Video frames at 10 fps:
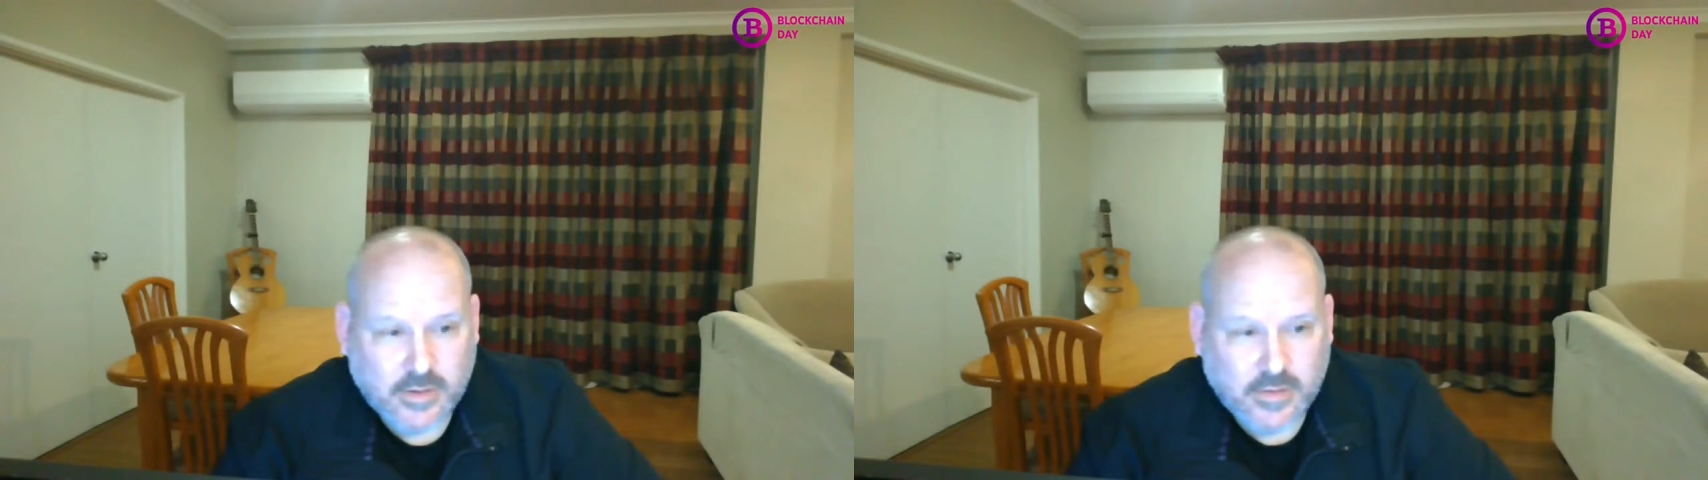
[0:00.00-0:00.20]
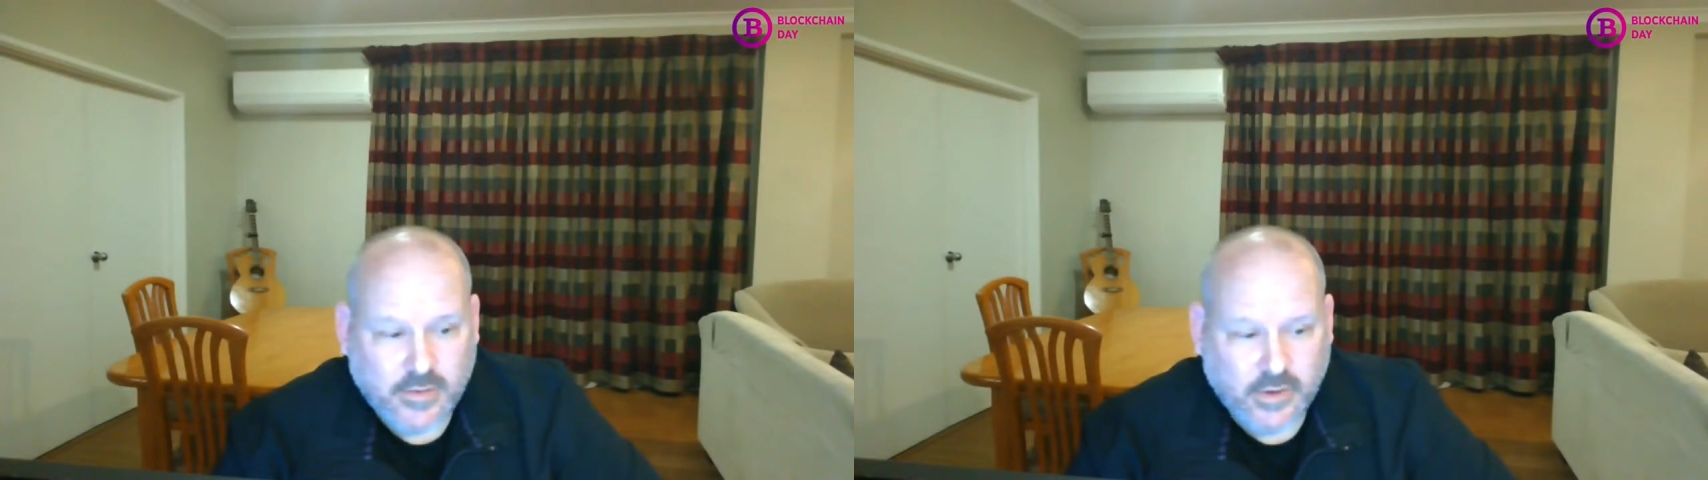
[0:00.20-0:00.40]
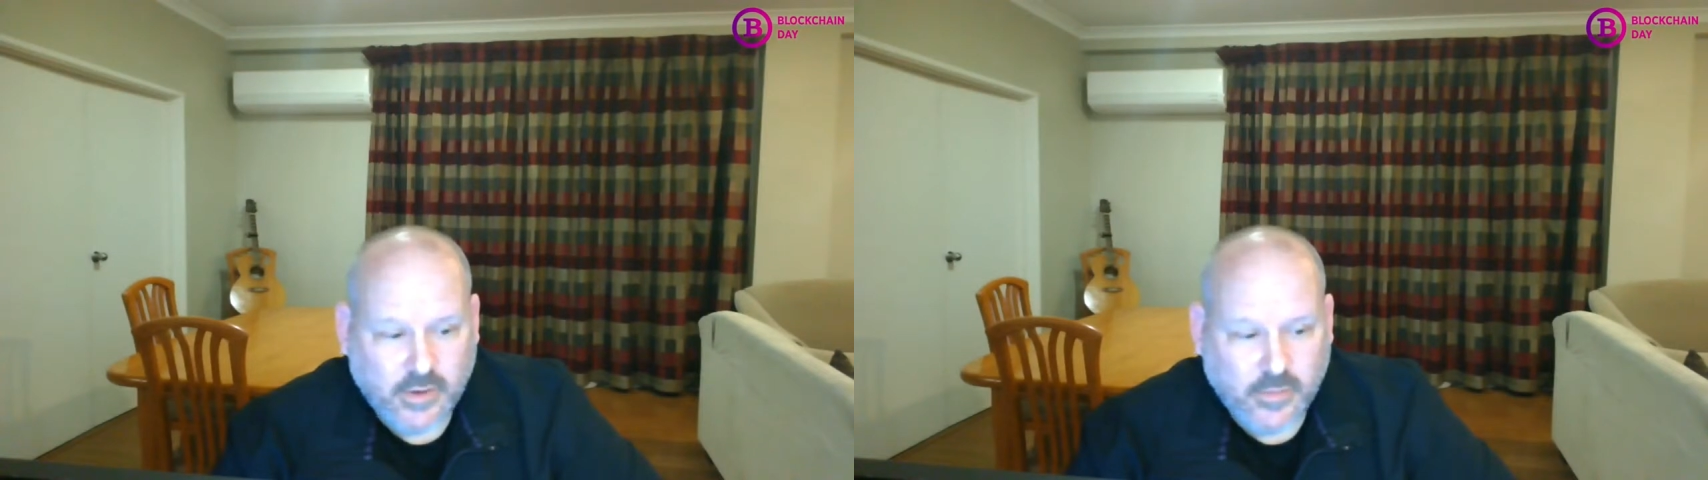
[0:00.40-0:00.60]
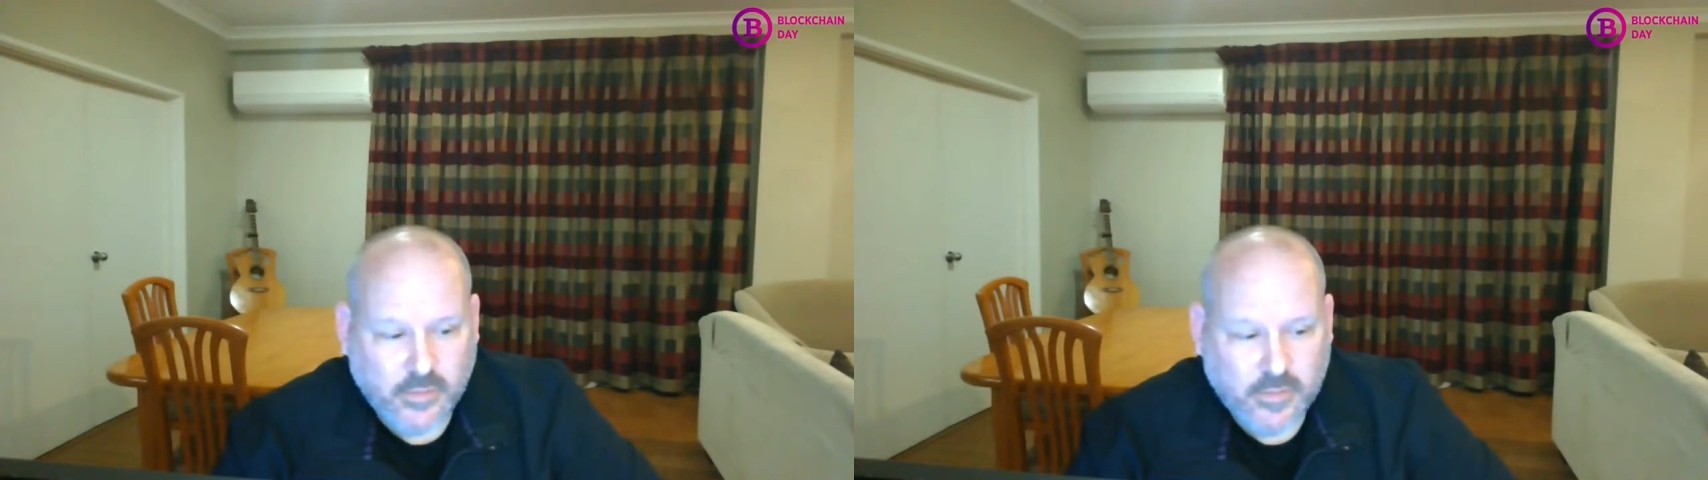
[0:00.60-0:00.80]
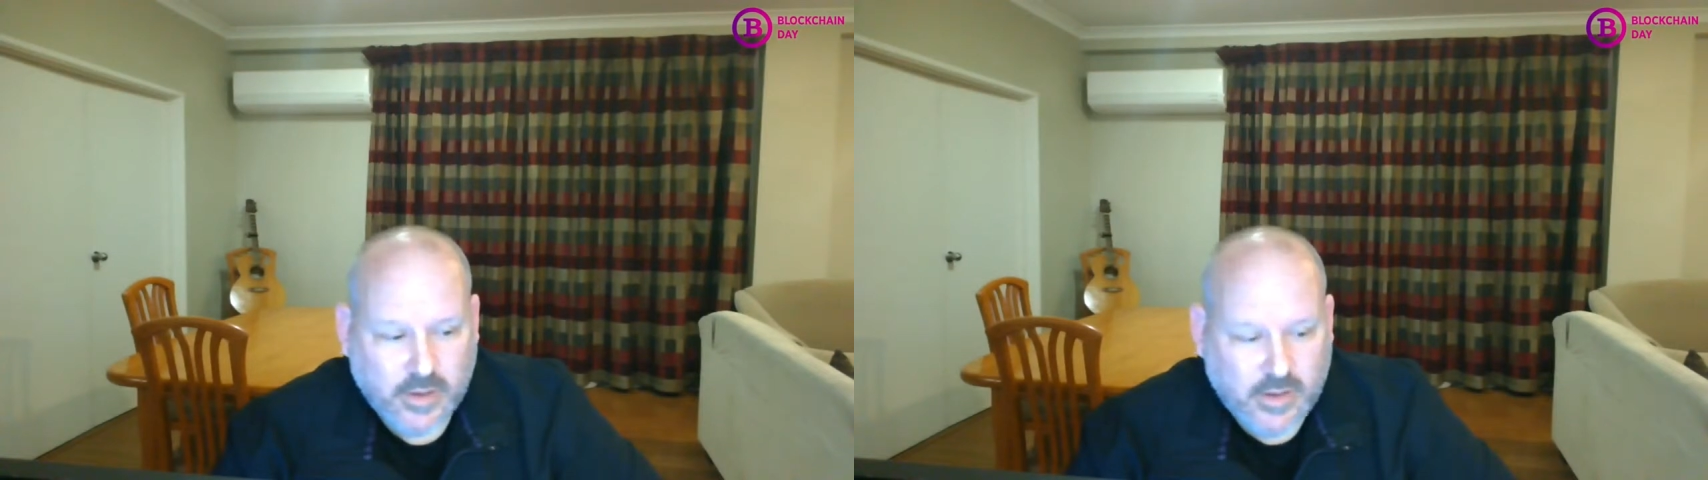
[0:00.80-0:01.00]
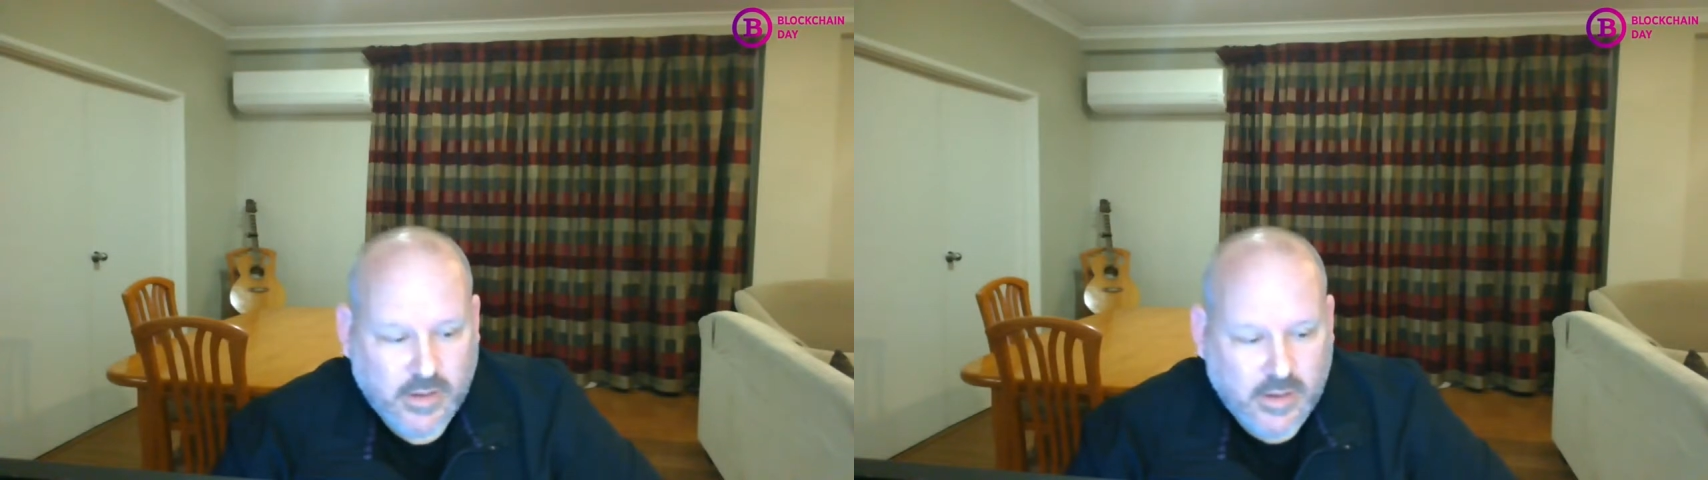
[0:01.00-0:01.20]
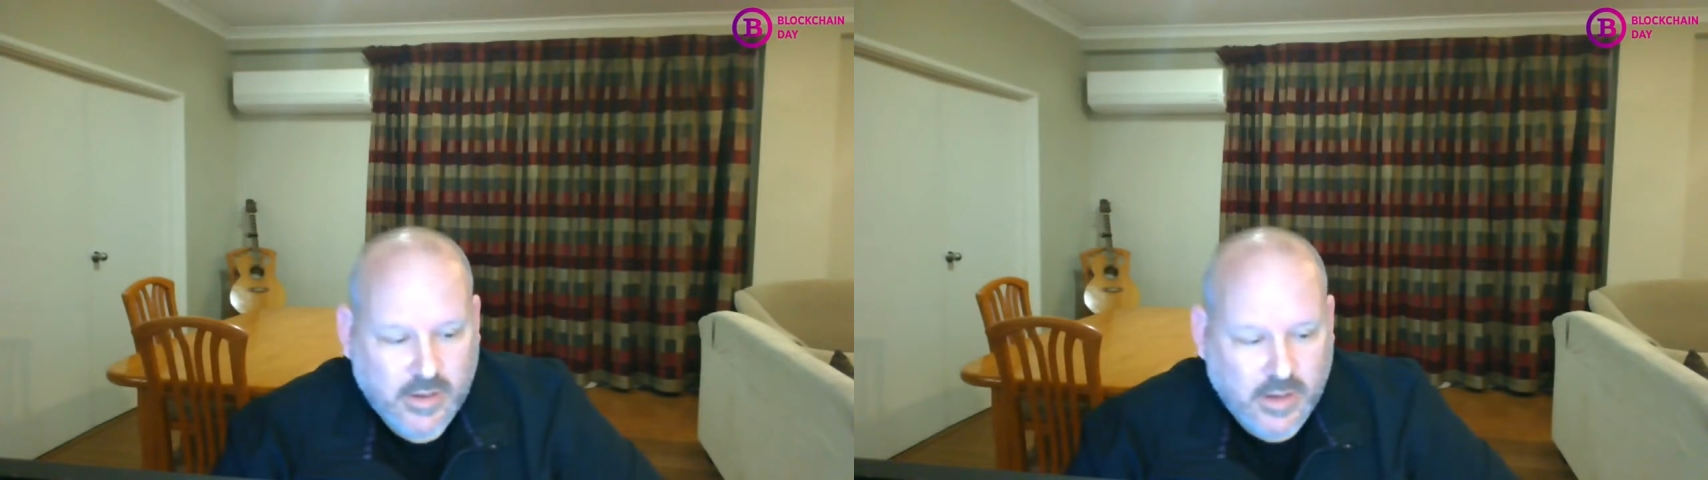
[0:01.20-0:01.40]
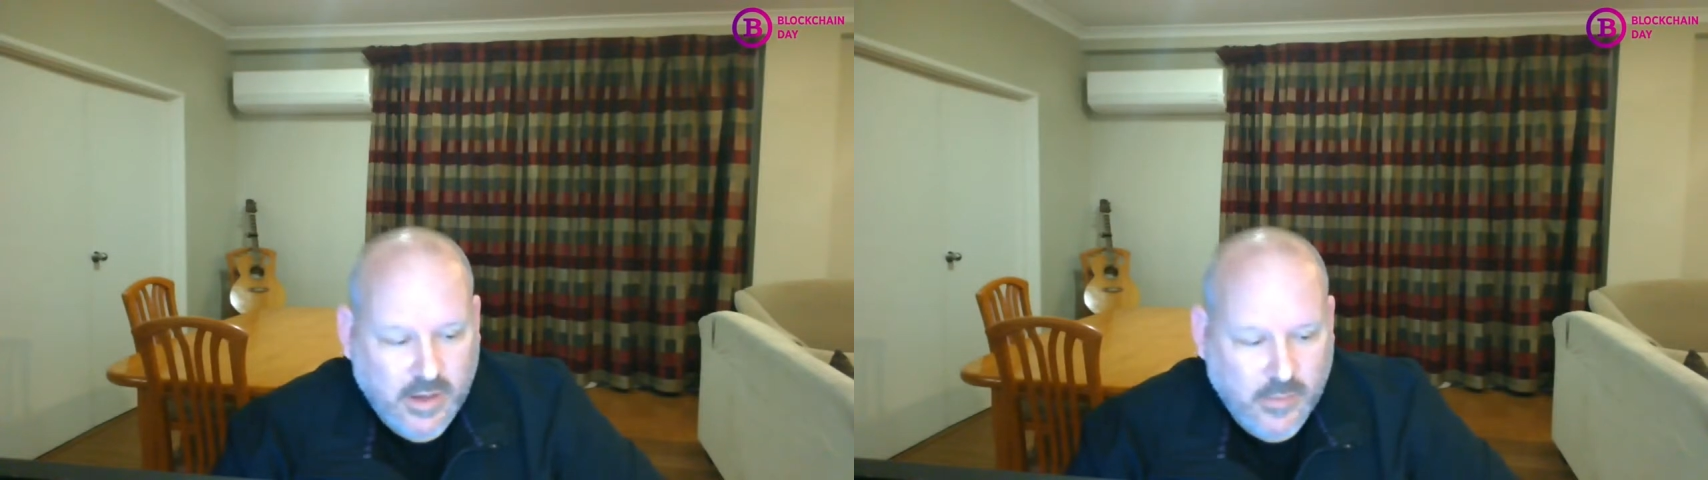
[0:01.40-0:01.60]
So
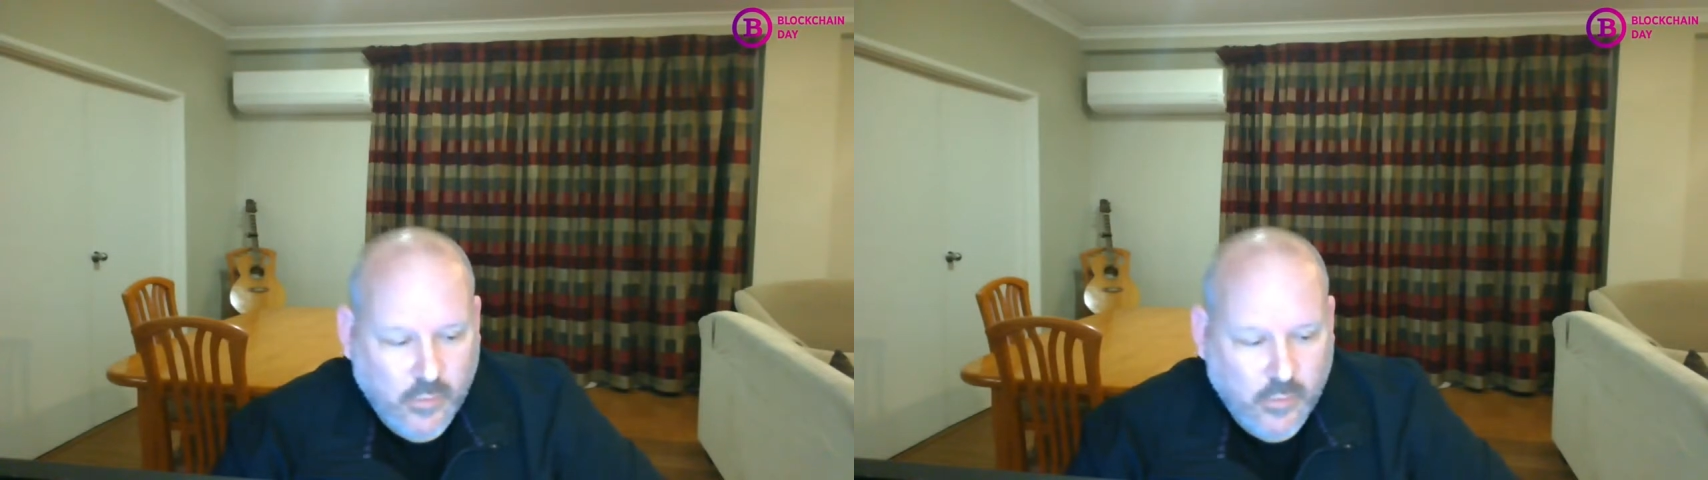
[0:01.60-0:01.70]
uh,